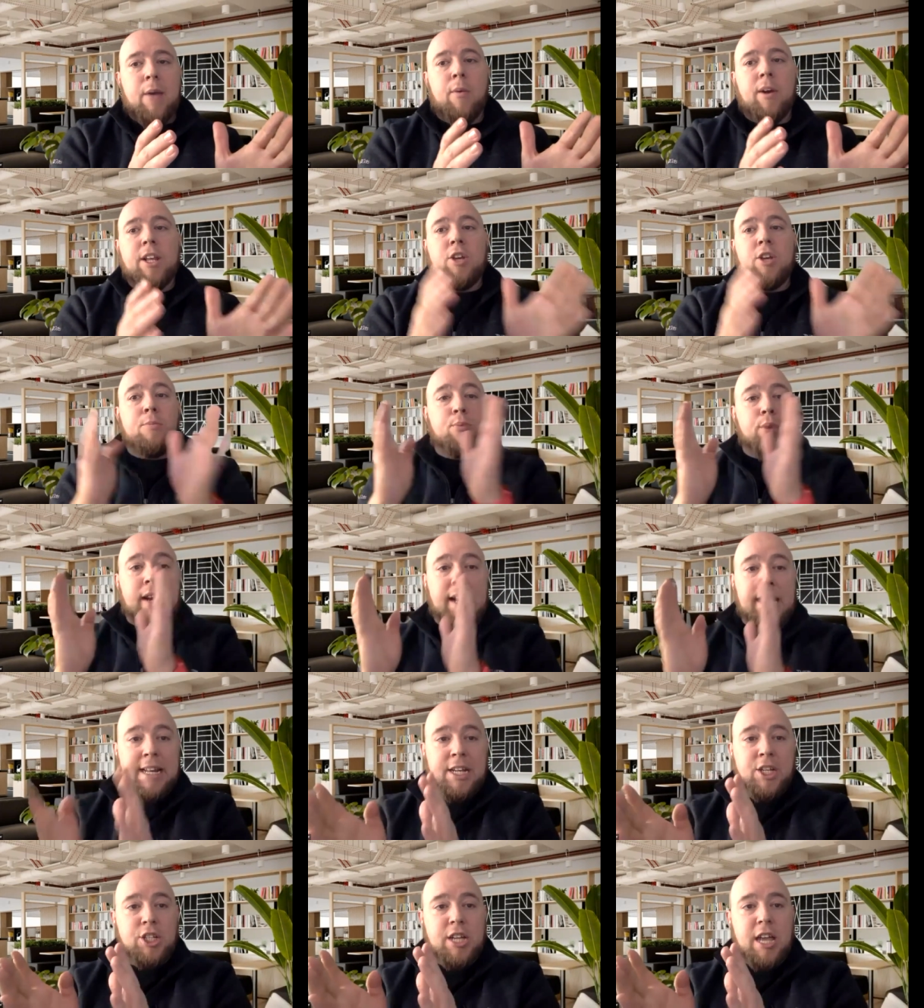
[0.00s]
and when are you
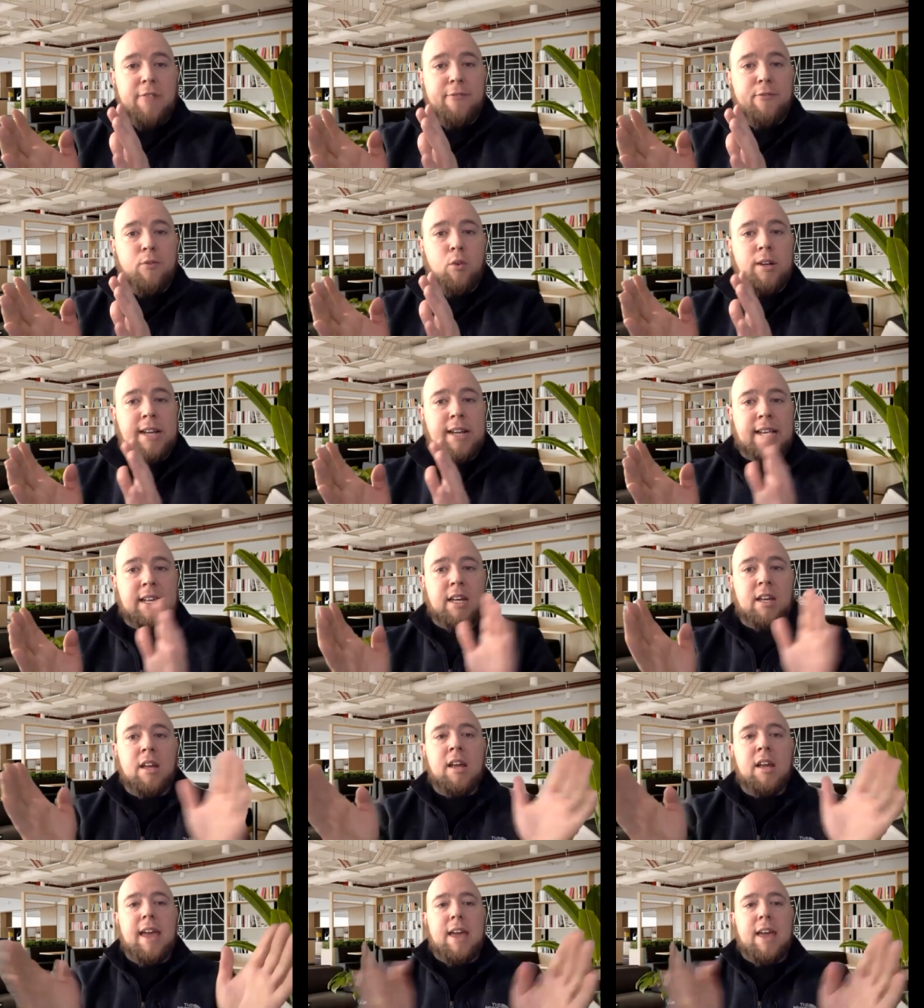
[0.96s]
bringing in GA4
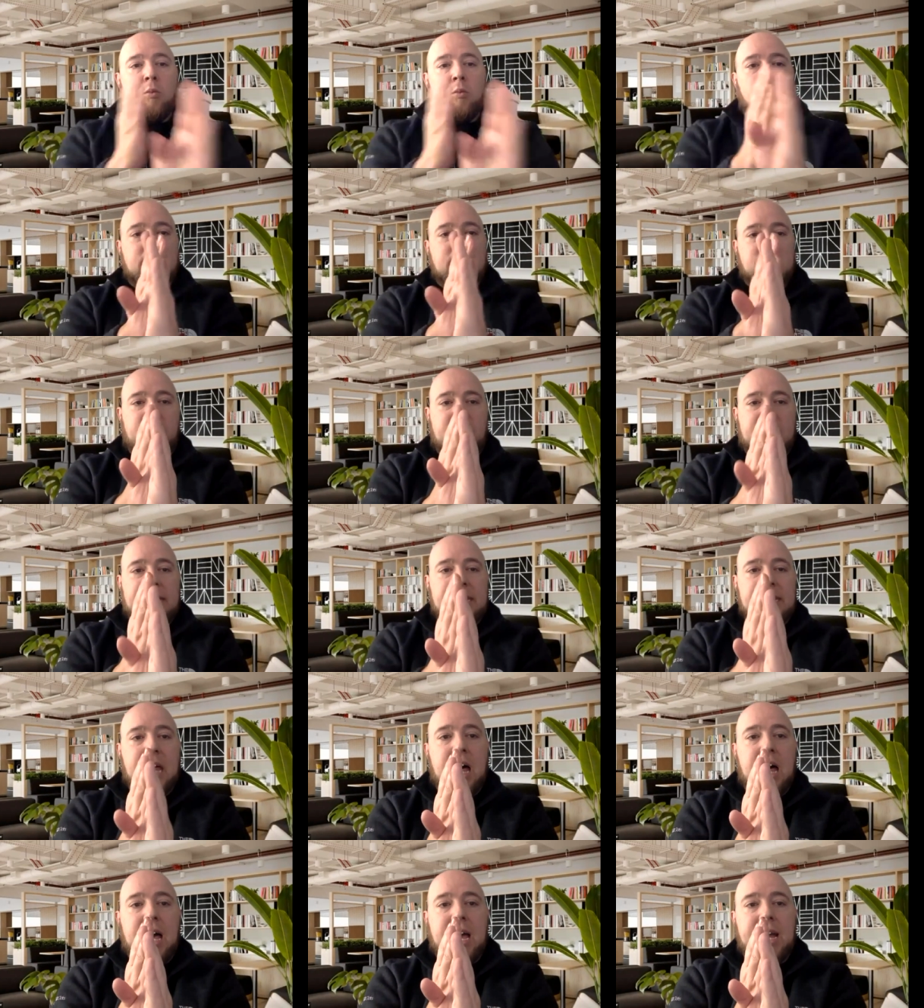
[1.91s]
data and what's
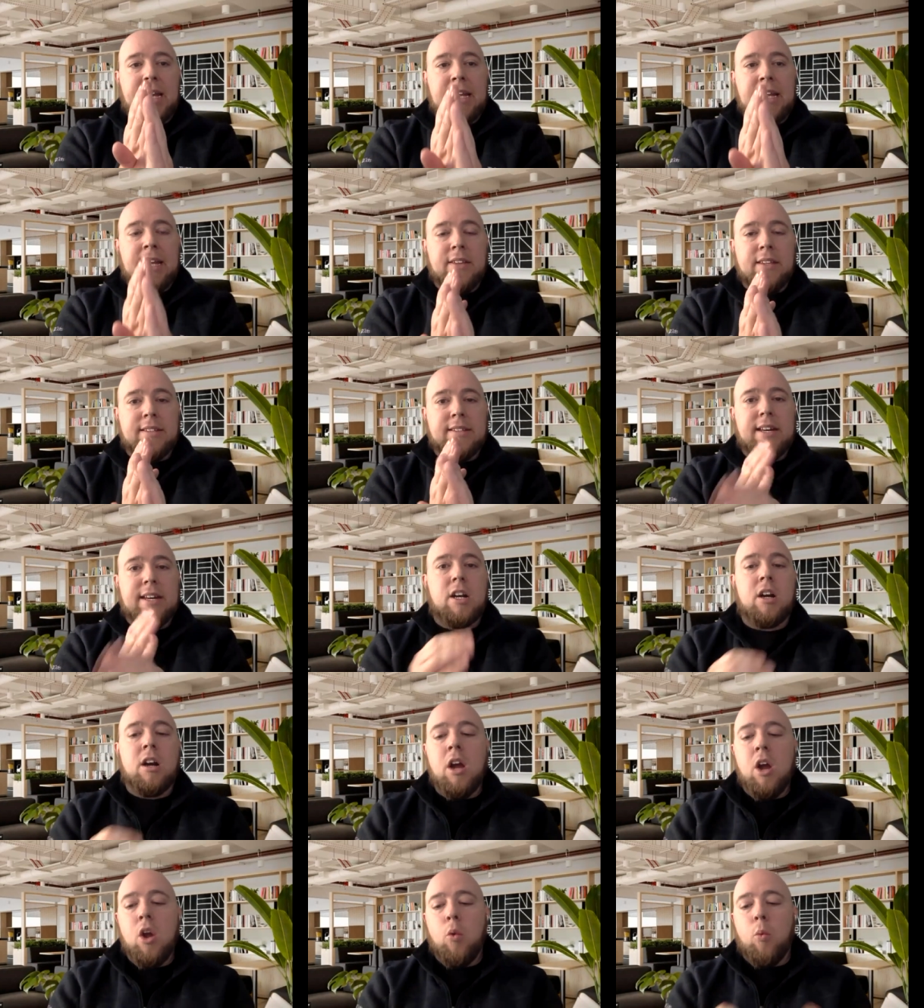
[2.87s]
that line in the
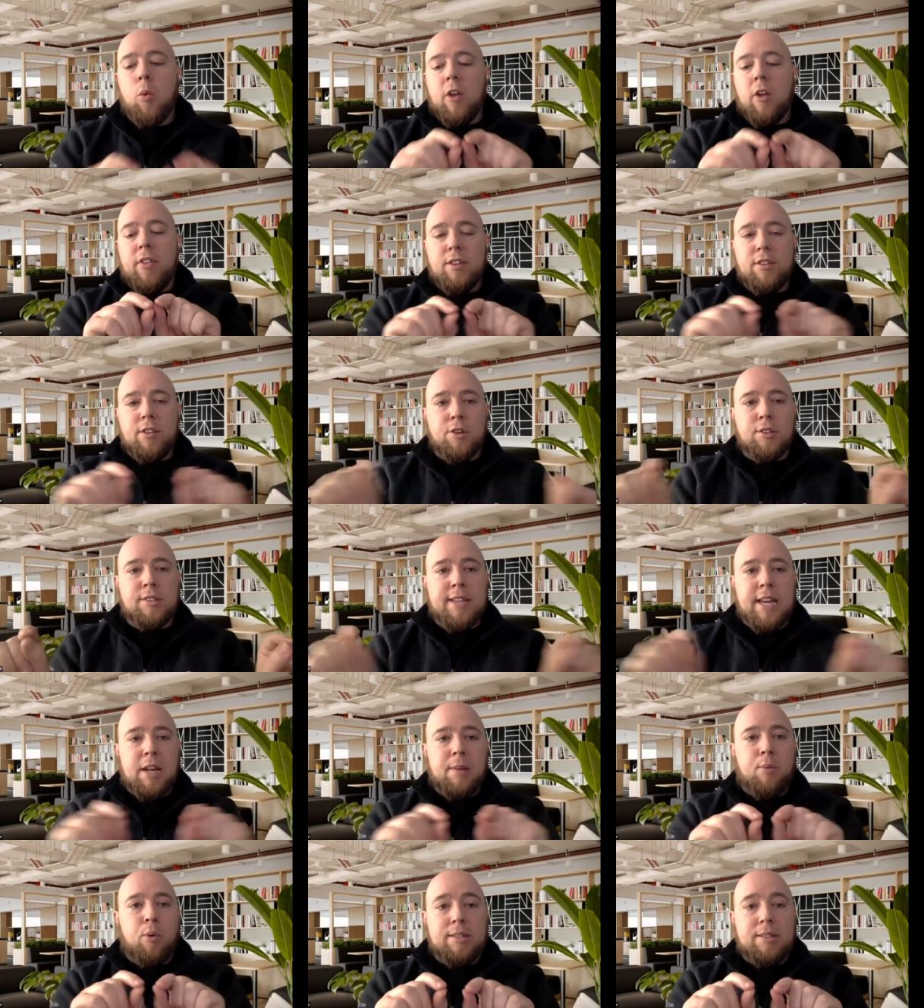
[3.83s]
center where those
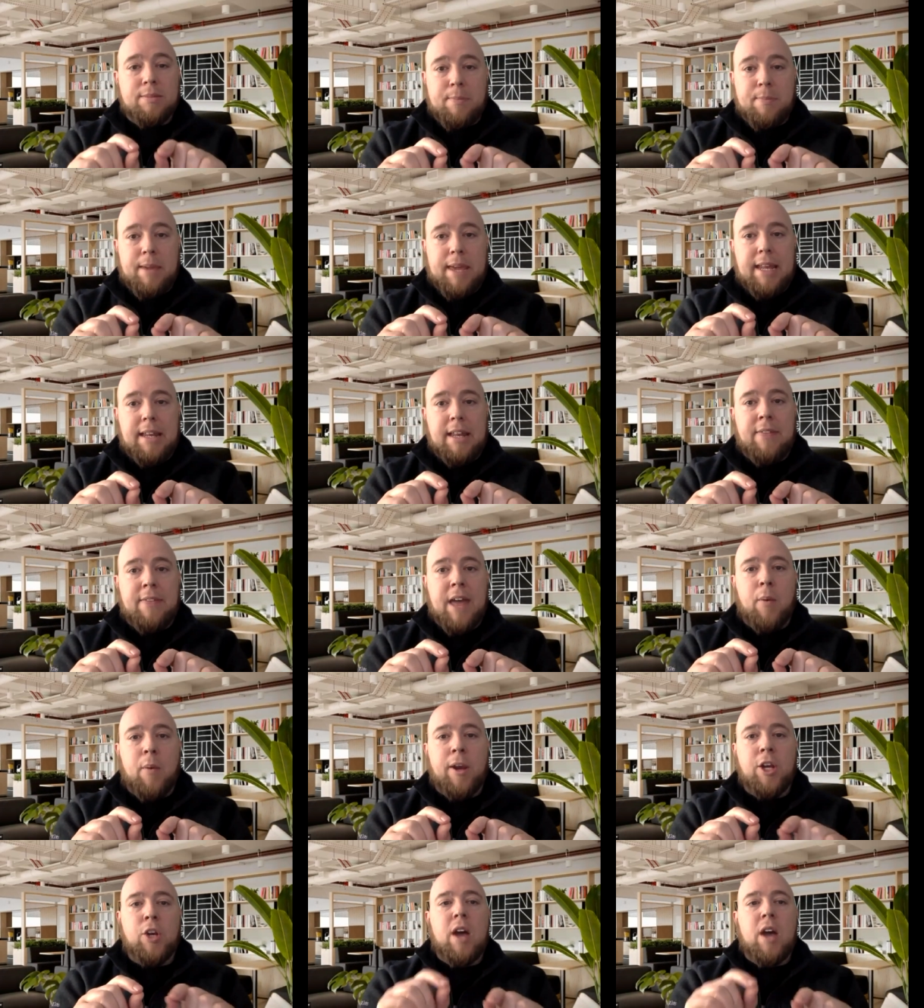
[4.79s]
data points meet? And
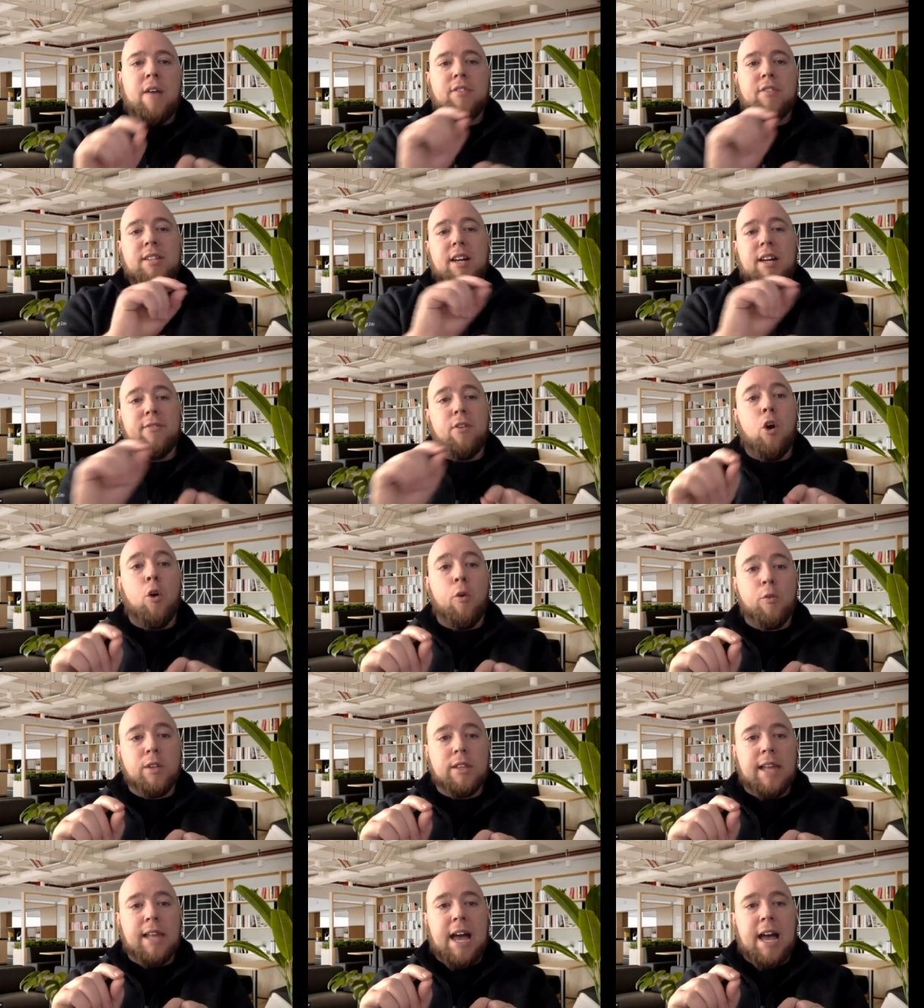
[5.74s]
that way you don't have a ton of
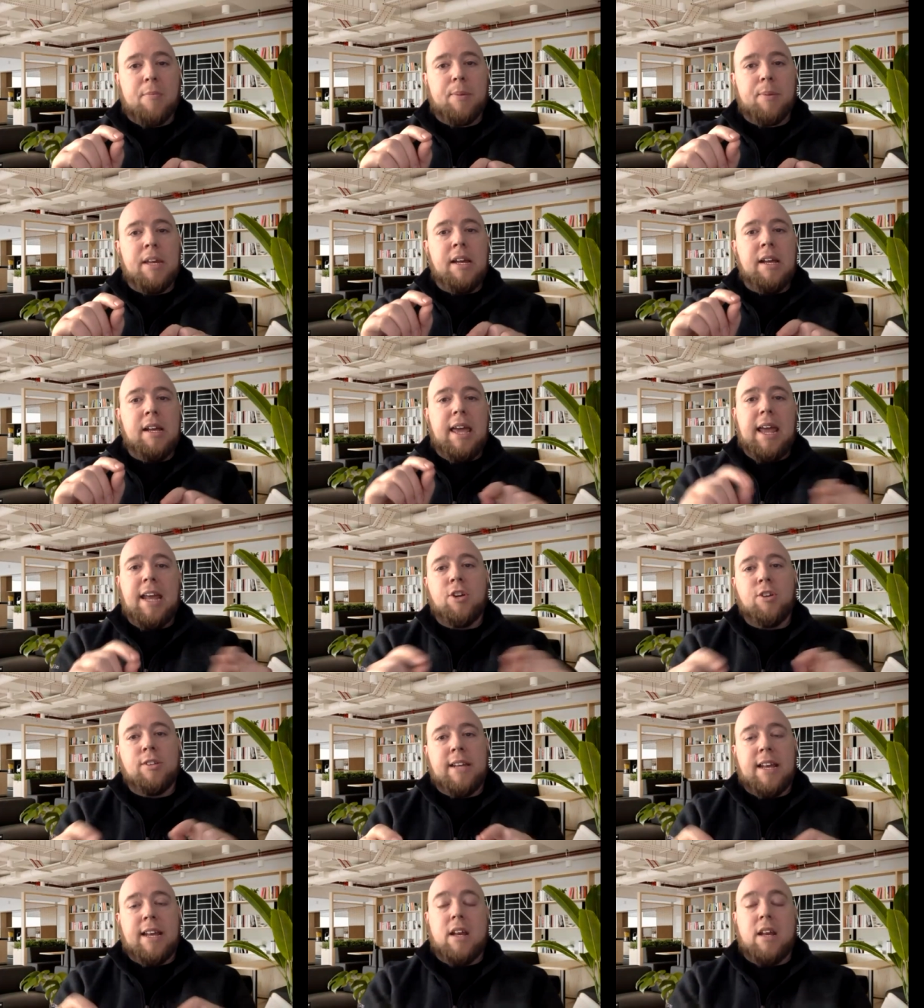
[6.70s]
overlap
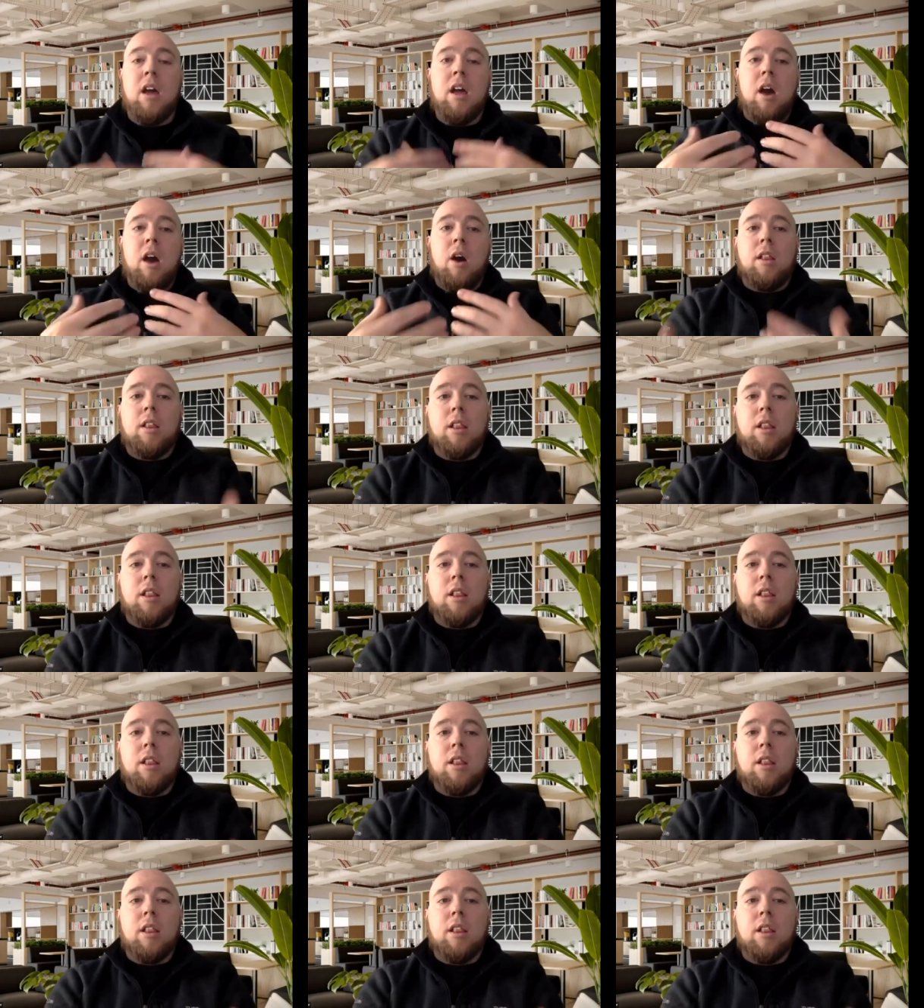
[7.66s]
in your data.